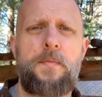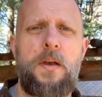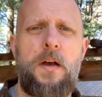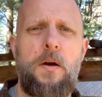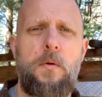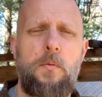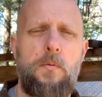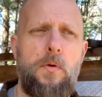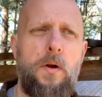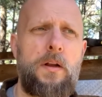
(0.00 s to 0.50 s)

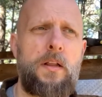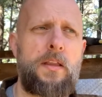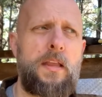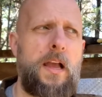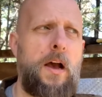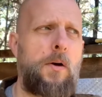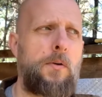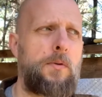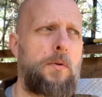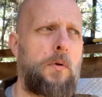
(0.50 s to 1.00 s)
running the
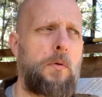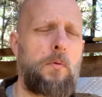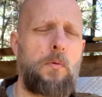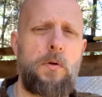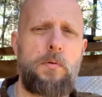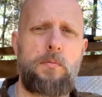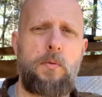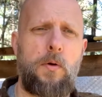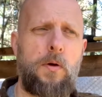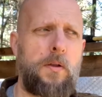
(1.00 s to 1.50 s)
outdoor
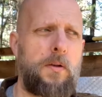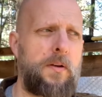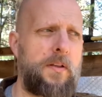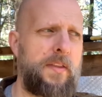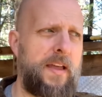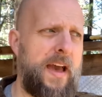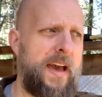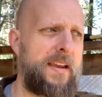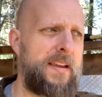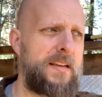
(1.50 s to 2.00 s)
wood boiler,
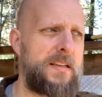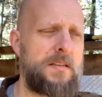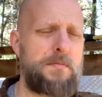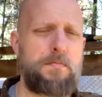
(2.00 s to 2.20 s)
and that is